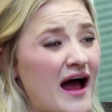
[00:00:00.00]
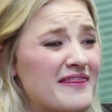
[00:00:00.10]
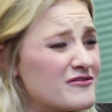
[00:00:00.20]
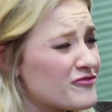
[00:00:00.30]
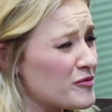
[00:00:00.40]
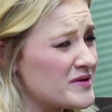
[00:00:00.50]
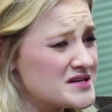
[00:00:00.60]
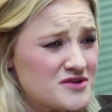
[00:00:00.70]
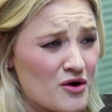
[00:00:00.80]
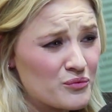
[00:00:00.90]
I think
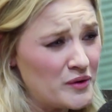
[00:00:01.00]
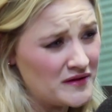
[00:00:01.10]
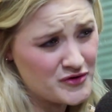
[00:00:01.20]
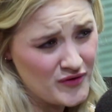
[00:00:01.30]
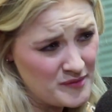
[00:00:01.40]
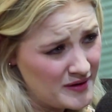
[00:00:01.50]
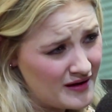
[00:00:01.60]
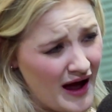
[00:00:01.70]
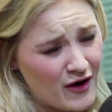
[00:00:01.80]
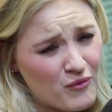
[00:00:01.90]
Furbies are really
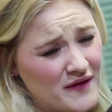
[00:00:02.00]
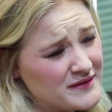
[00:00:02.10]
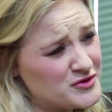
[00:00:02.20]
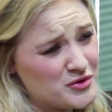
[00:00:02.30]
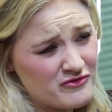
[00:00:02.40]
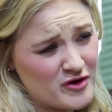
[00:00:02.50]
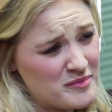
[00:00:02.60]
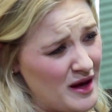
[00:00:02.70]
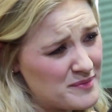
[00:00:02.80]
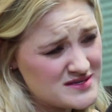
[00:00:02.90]
creepy. I don't want them to do a
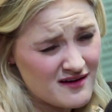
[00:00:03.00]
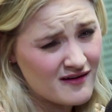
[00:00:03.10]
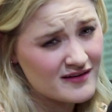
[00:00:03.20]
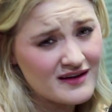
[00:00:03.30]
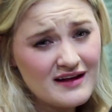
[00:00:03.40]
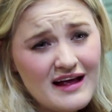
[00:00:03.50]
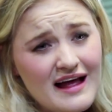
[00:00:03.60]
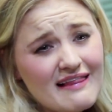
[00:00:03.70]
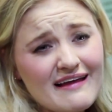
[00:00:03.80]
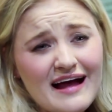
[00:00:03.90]
Furby episode.
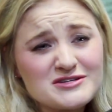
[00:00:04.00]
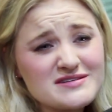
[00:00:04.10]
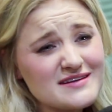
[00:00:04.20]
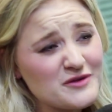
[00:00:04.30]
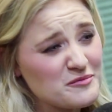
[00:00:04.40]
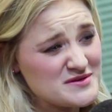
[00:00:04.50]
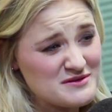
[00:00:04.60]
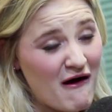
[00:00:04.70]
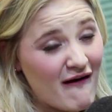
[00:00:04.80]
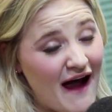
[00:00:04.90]
Like, I just think they're bizarre.